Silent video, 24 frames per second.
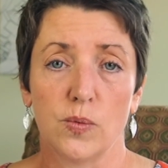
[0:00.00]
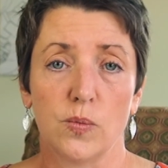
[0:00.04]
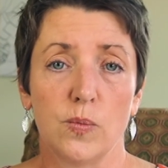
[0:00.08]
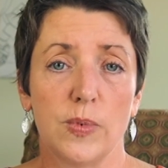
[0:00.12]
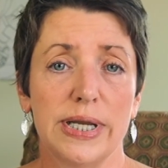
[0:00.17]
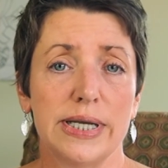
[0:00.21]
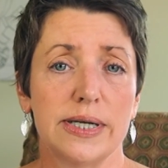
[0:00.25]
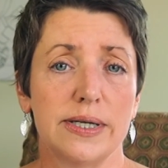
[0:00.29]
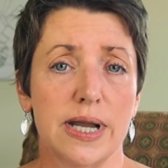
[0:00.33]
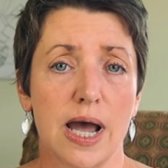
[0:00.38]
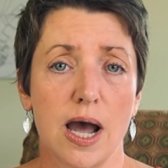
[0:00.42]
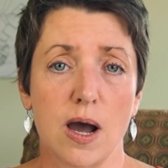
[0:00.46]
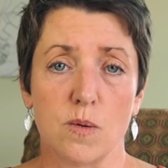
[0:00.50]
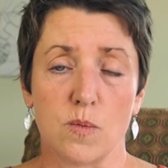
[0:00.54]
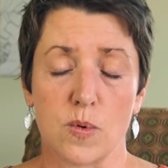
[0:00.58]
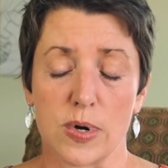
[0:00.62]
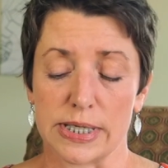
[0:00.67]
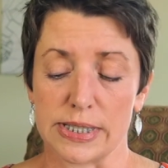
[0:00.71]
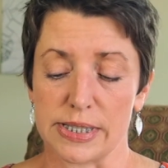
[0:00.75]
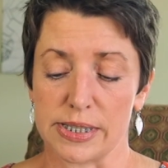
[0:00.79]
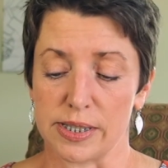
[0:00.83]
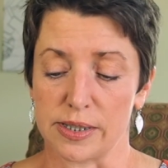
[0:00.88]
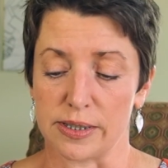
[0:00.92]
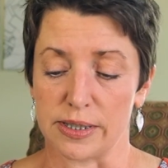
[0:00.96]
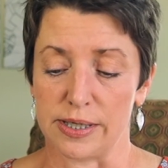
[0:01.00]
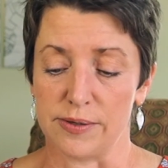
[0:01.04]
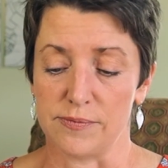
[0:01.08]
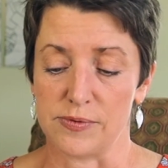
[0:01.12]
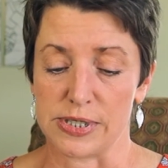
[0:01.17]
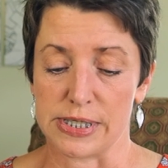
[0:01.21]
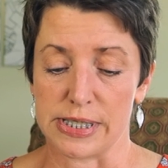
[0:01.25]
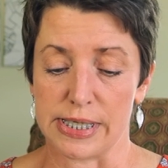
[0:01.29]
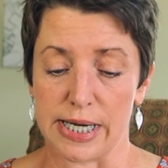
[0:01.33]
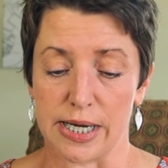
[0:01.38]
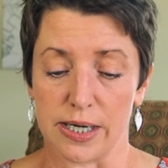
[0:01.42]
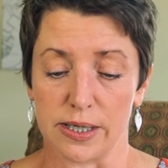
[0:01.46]
We did not want to leave
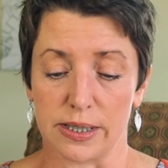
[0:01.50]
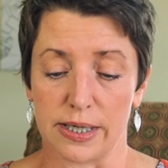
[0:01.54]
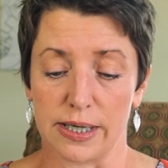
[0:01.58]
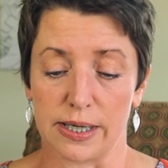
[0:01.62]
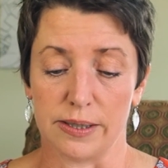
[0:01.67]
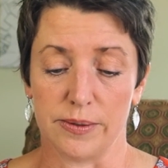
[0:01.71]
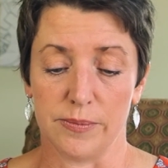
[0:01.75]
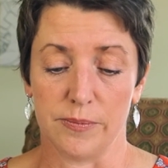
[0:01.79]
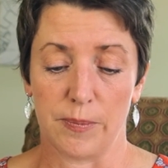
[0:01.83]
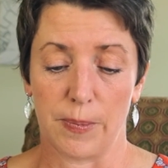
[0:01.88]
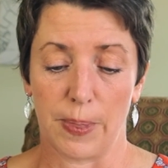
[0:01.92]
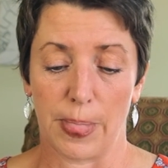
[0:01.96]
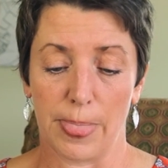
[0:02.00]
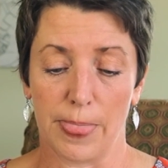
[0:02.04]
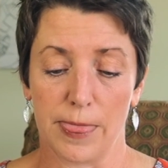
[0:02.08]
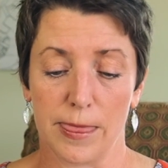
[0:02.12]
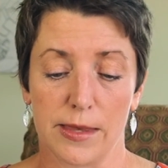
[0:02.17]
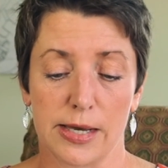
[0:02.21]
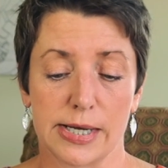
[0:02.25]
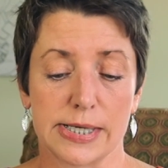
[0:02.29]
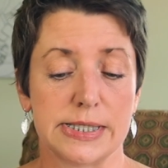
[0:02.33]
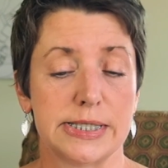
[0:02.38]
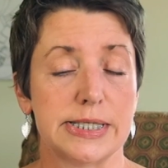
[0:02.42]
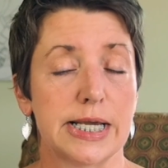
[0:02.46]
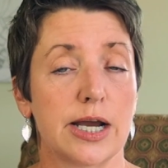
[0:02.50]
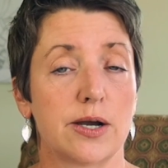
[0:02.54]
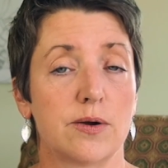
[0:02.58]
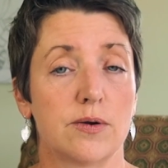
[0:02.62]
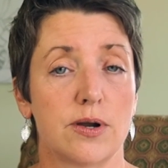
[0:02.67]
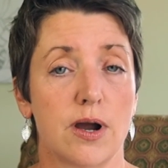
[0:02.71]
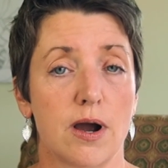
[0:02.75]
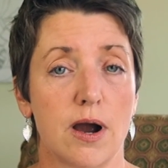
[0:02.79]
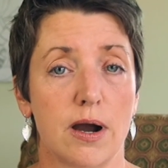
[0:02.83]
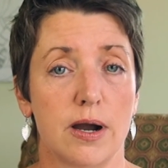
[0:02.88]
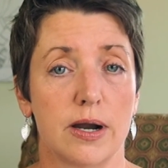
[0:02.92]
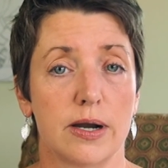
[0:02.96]
Sedalia, as
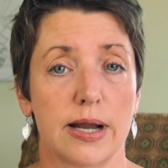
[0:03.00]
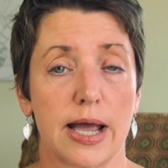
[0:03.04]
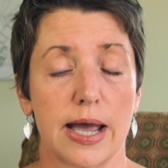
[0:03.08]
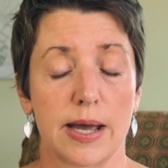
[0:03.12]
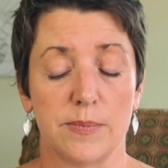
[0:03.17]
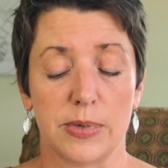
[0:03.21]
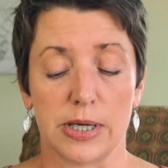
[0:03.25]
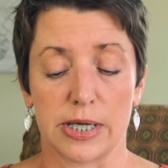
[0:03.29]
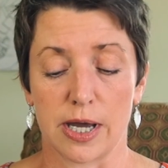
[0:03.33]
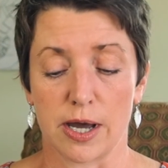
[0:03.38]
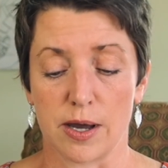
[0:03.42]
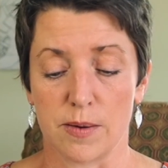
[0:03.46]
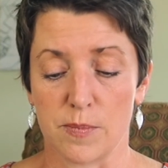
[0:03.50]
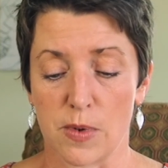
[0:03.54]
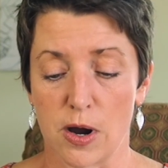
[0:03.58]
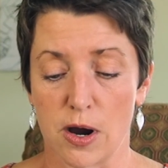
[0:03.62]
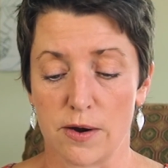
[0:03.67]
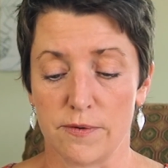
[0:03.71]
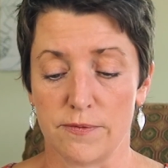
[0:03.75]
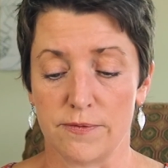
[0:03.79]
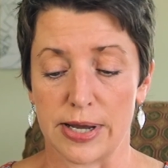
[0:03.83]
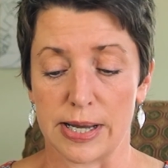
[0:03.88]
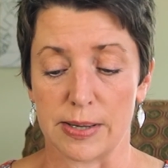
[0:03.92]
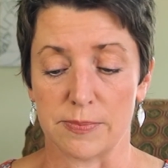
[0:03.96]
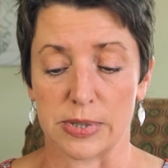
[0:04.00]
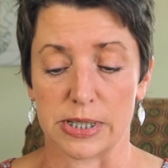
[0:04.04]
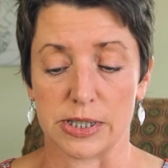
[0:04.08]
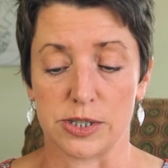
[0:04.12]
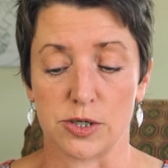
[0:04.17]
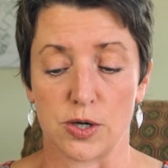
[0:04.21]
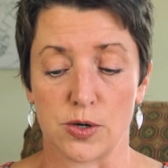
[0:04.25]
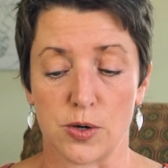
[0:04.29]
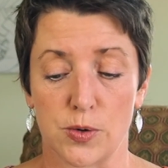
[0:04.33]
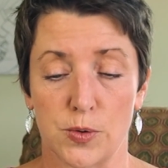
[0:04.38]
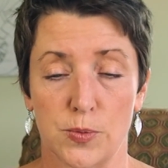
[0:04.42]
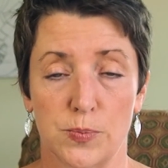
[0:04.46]
Sacred Heart had become our
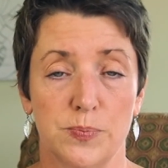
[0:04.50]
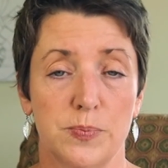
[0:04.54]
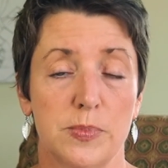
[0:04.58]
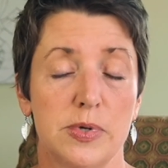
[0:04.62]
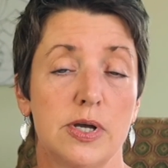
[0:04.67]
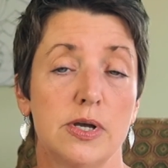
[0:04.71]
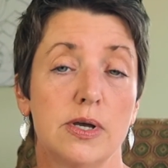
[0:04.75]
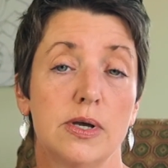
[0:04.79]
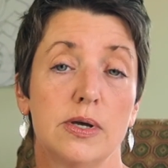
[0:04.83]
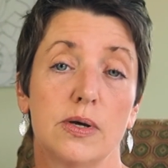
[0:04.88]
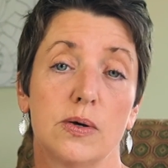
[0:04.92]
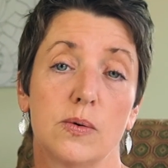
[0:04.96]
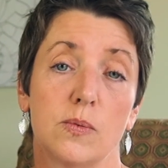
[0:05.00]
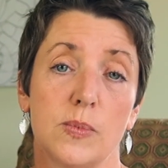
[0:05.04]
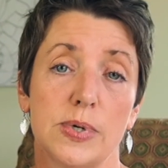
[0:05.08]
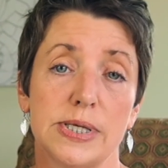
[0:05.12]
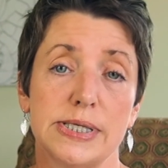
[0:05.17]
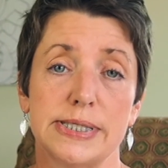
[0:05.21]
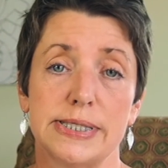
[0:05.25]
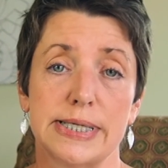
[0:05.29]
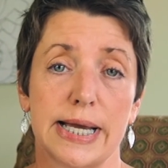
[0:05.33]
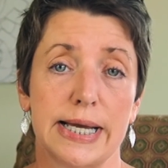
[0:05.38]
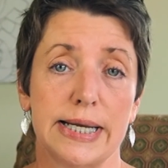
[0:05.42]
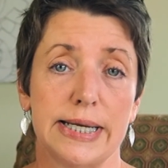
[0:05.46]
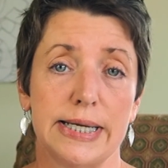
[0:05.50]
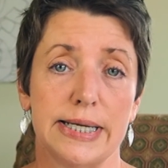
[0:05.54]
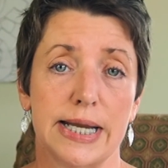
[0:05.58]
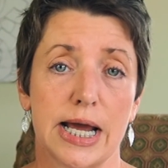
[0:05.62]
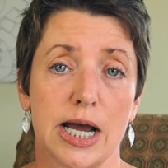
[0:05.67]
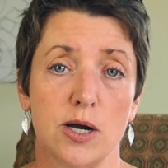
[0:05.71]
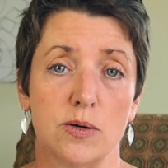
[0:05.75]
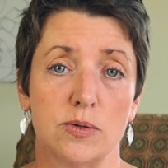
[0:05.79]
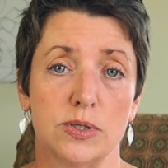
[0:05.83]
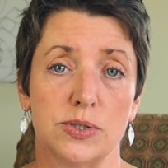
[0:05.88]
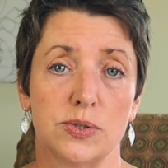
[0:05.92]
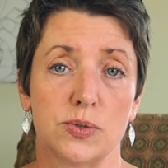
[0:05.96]
family's home, with Sadie
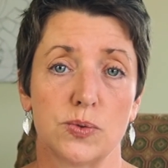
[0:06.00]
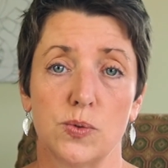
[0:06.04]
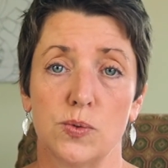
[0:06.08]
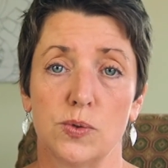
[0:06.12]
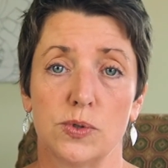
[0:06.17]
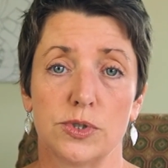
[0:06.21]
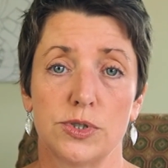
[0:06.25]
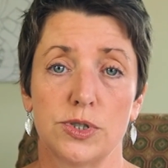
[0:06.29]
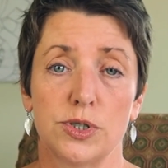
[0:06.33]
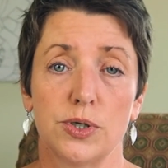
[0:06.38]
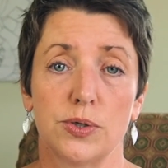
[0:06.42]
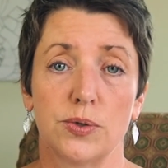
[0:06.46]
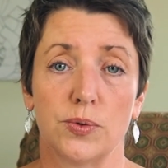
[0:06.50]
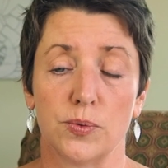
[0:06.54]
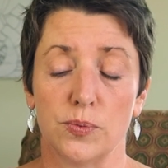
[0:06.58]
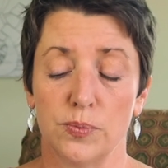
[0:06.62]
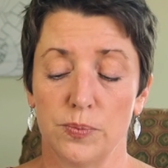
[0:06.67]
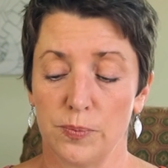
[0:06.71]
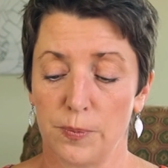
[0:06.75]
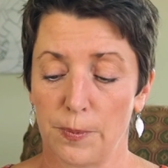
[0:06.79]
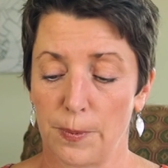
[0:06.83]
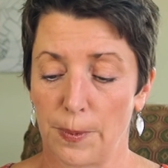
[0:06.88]
now in school too.